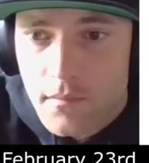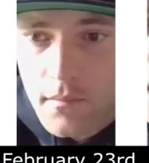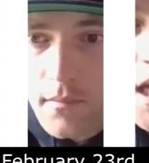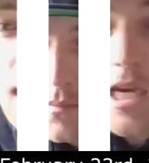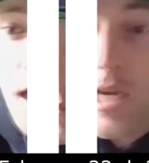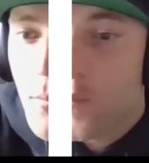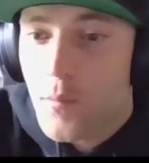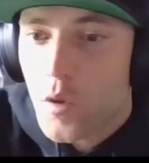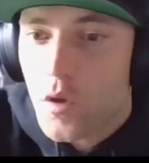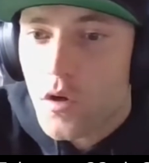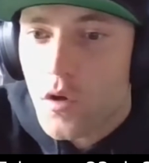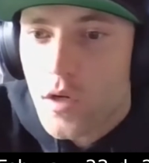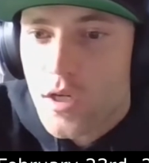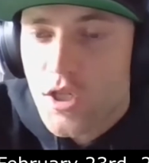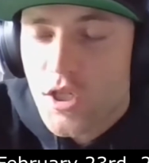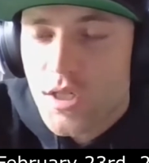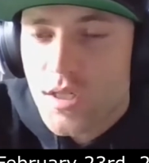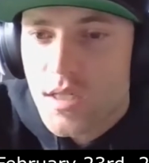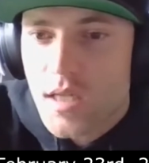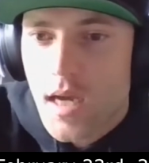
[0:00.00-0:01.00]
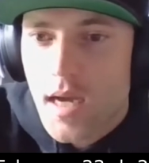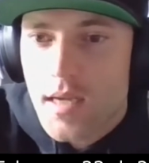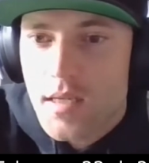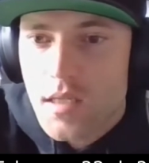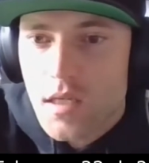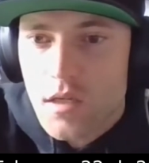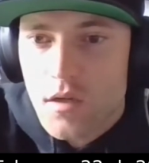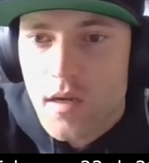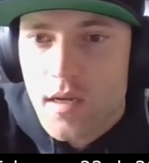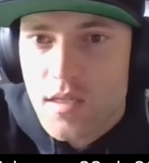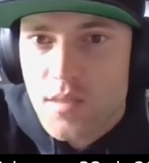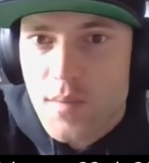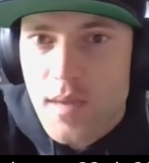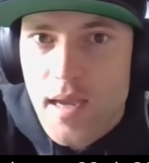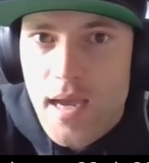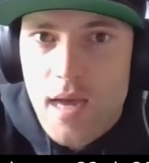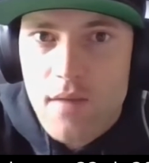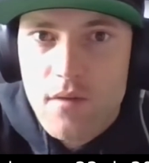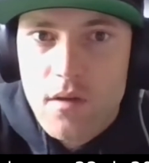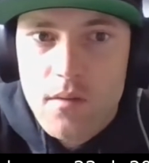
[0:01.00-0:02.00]
Any more questions, guys, that you guys may
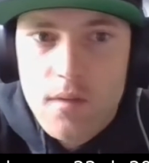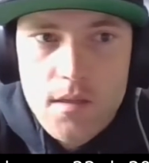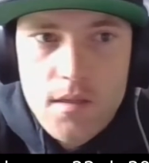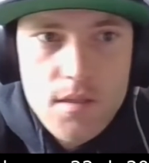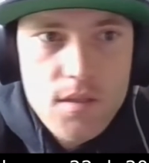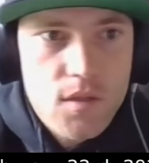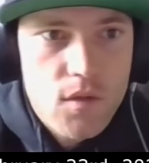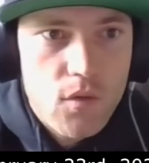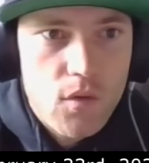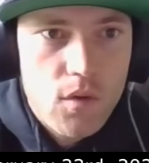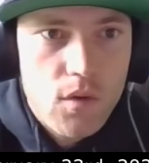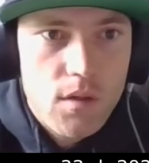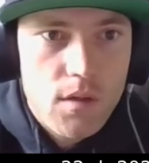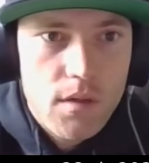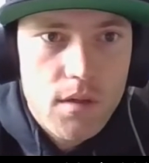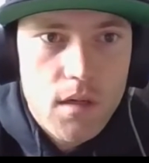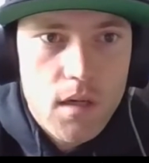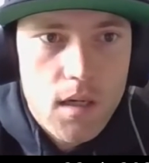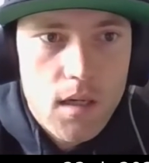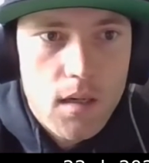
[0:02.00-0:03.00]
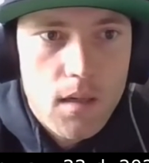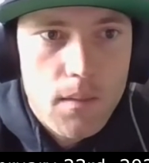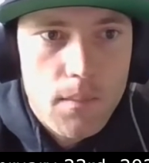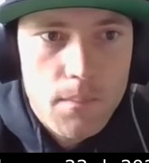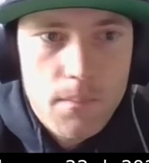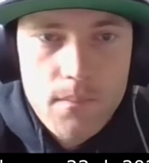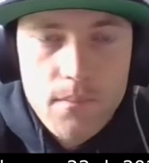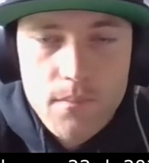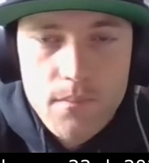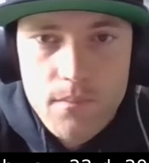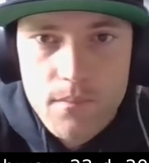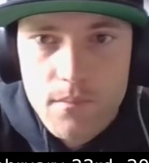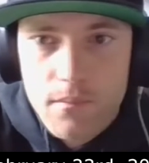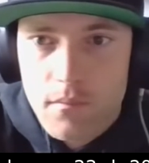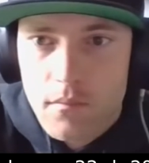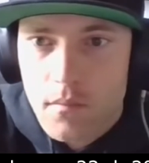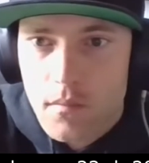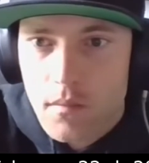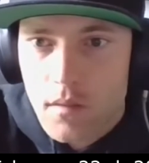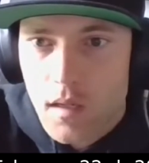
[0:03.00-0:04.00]
have on this? Or
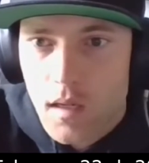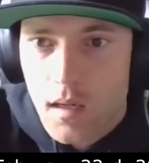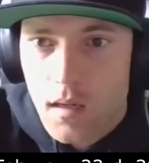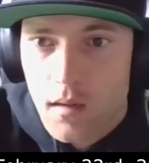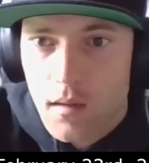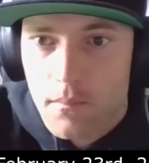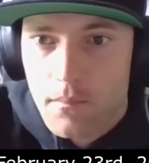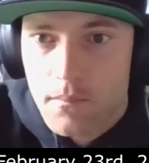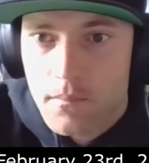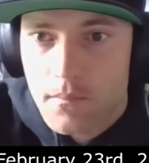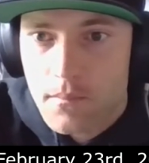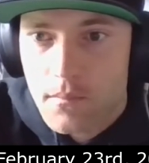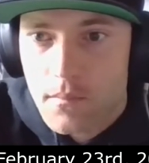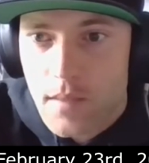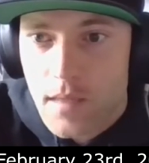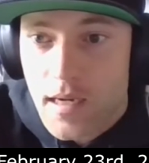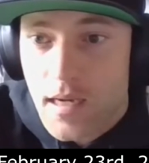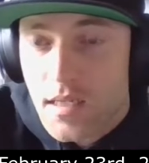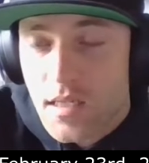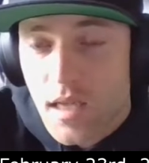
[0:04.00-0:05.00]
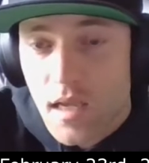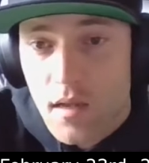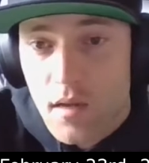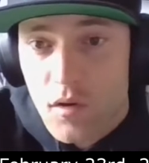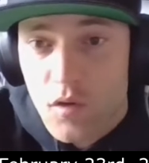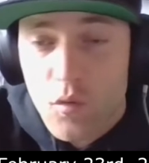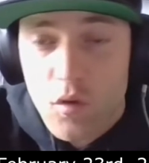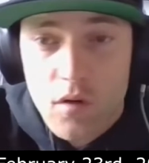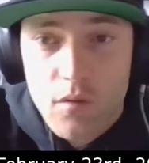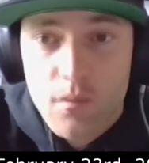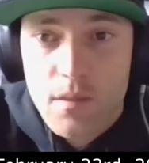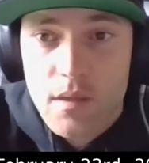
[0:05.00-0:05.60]
like I said, you